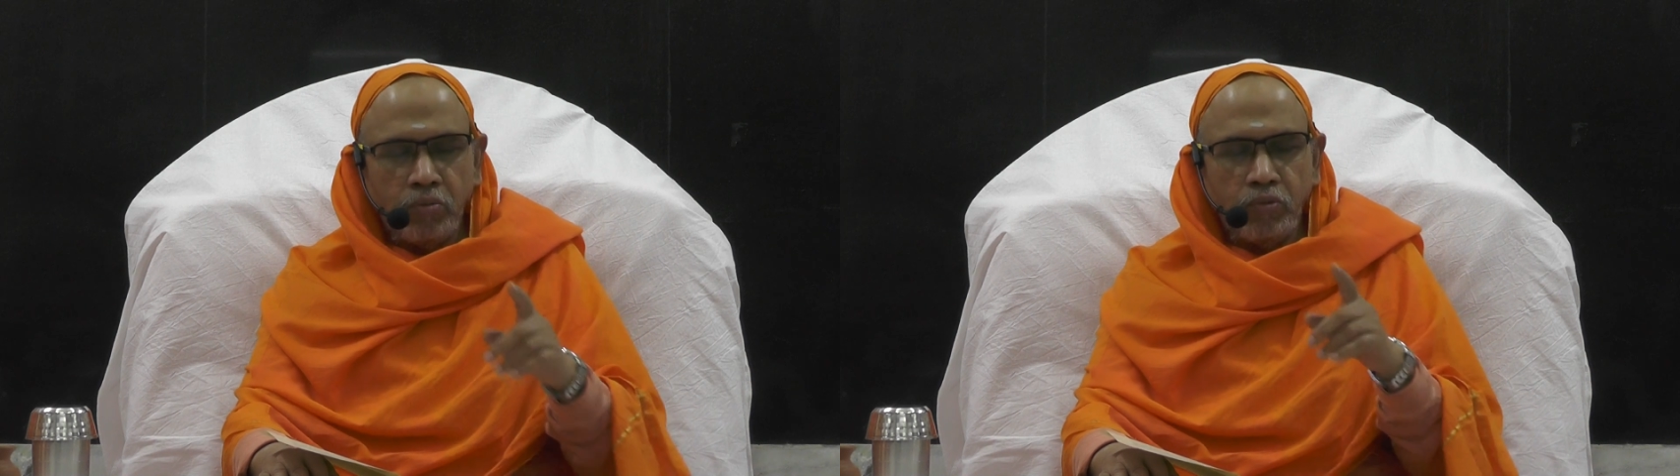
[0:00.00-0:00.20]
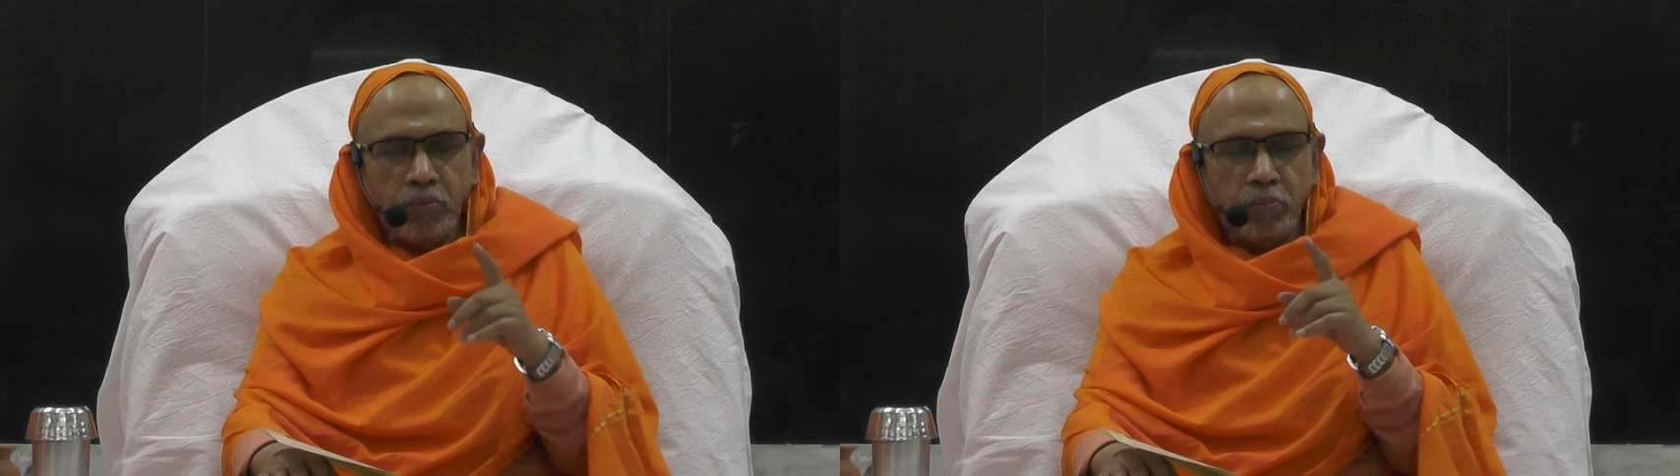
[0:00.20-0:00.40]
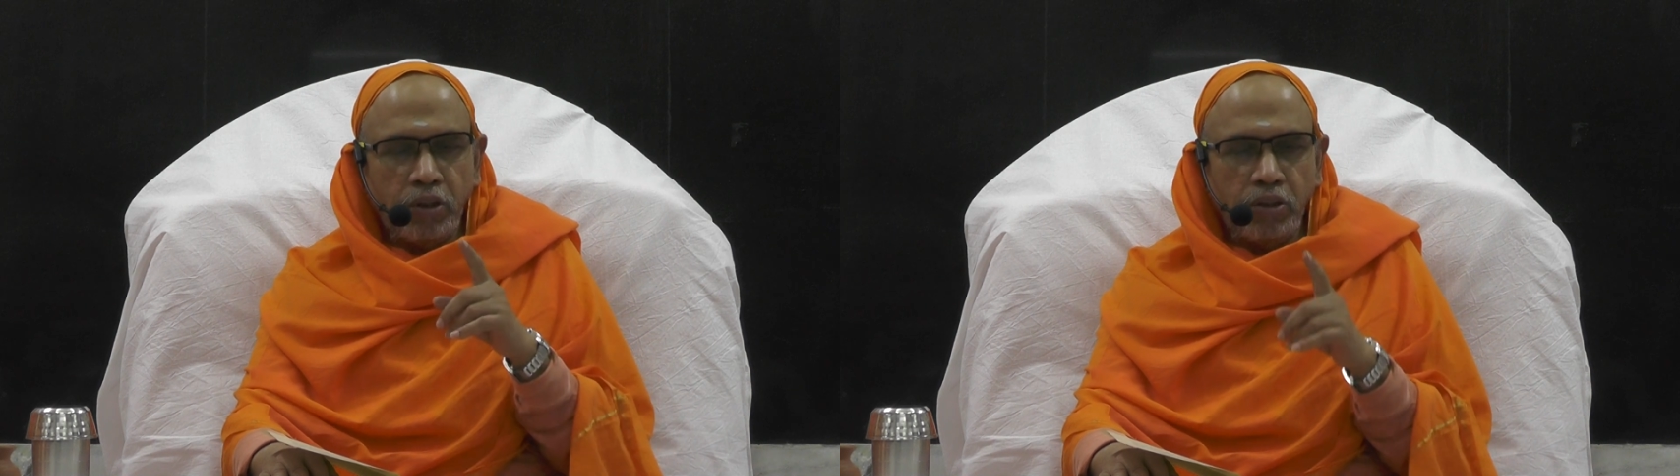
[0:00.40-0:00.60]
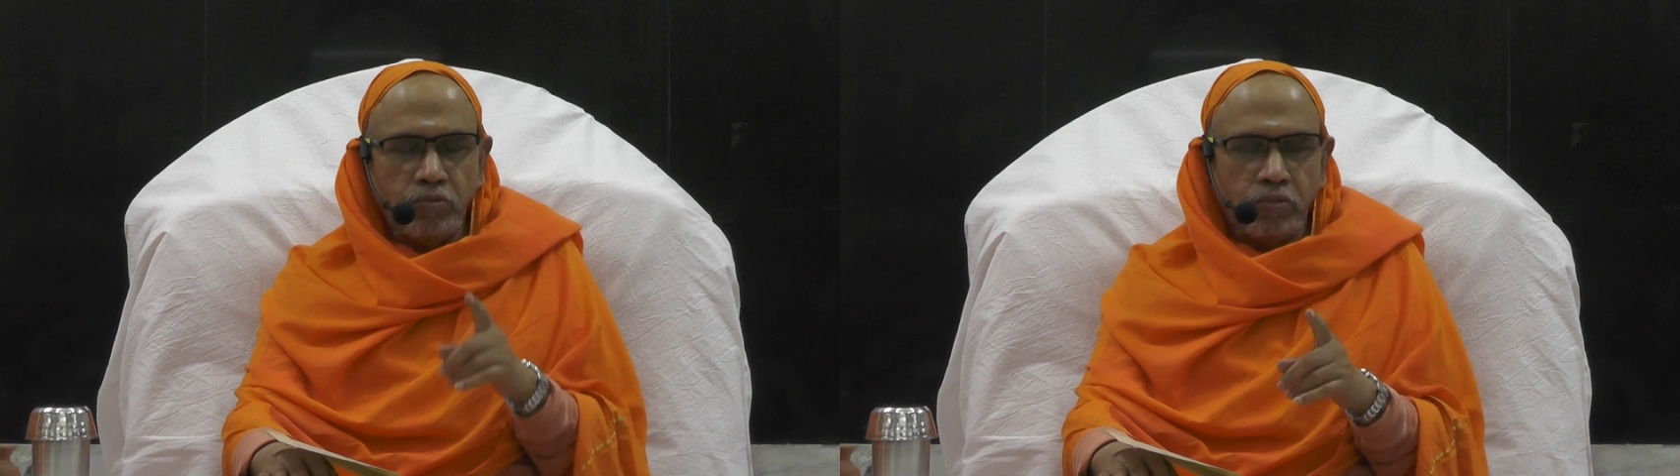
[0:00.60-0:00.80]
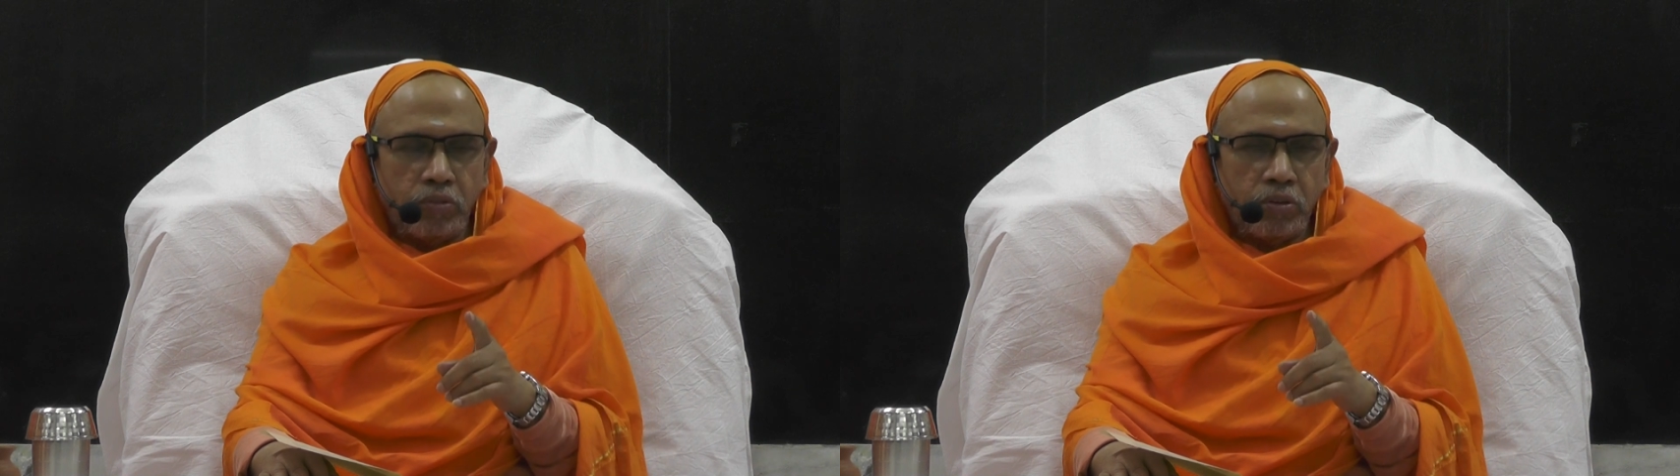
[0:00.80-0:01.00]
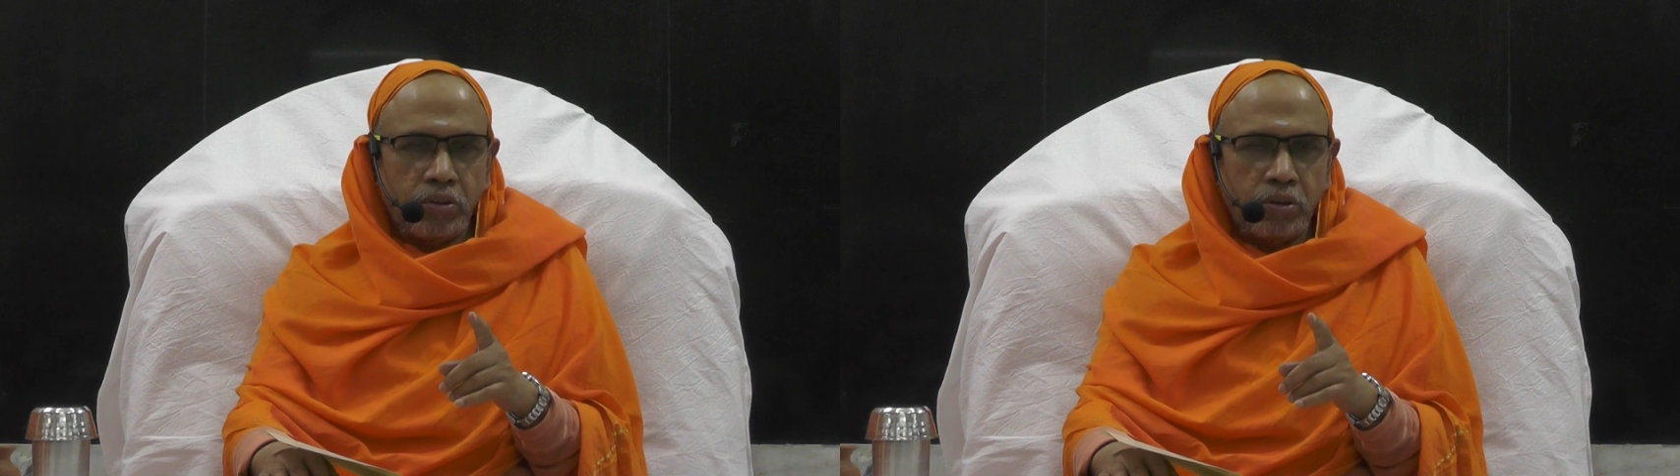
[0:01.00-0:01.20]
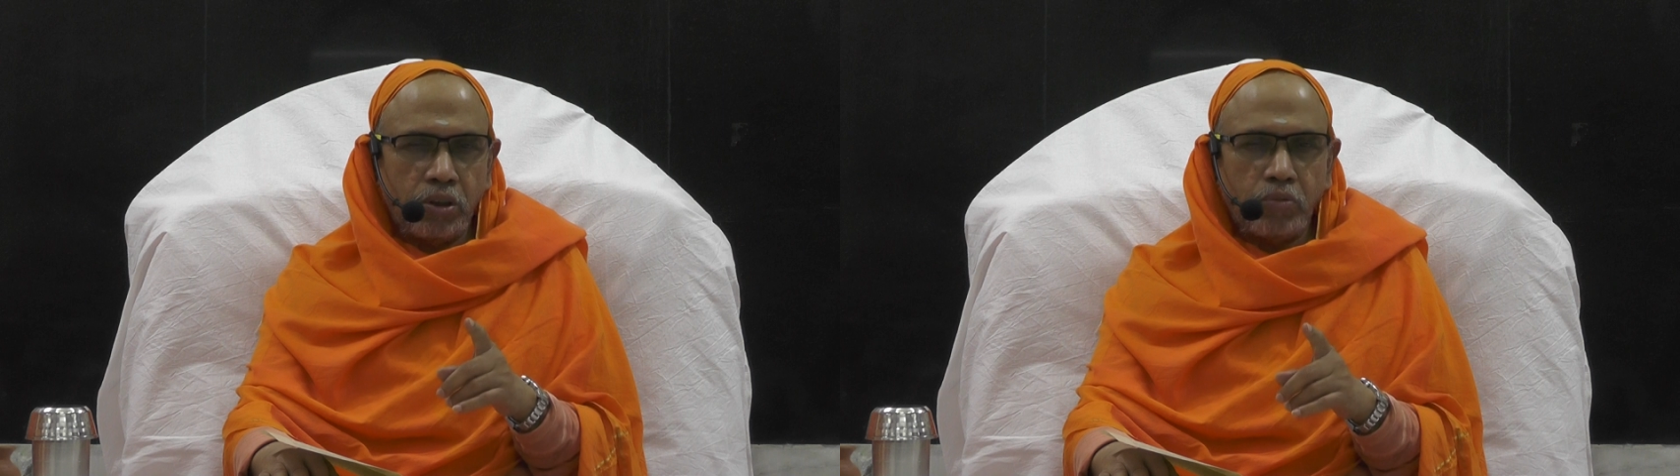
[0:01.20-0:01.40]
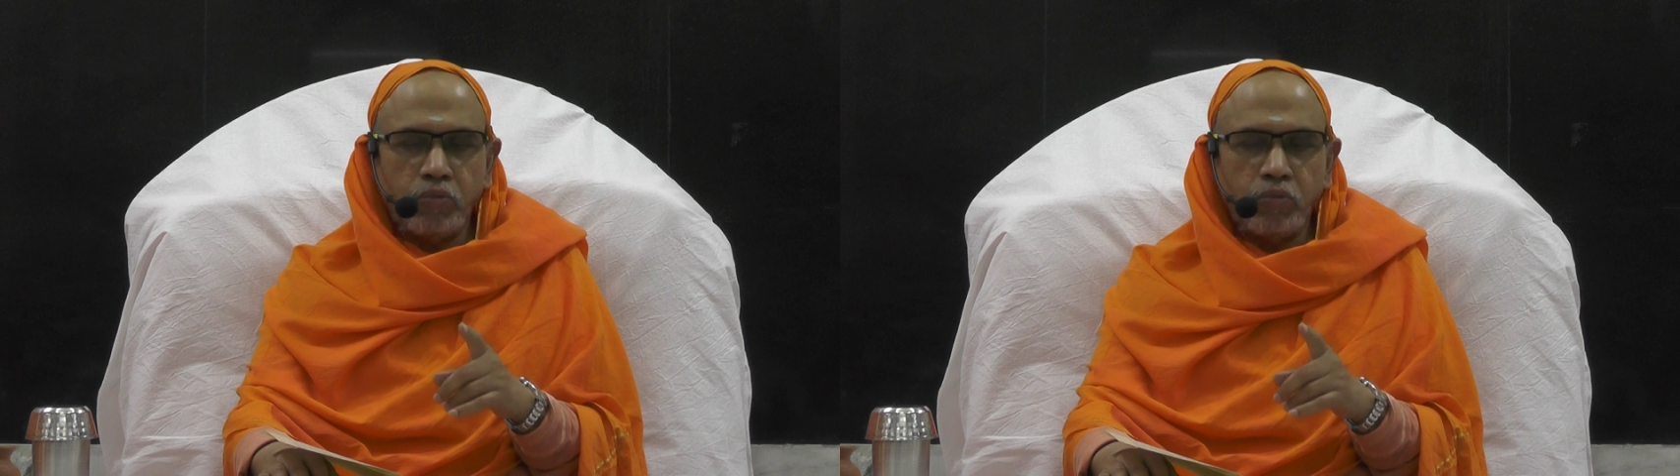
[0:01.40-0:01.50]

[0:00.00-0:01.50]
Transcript: we believe that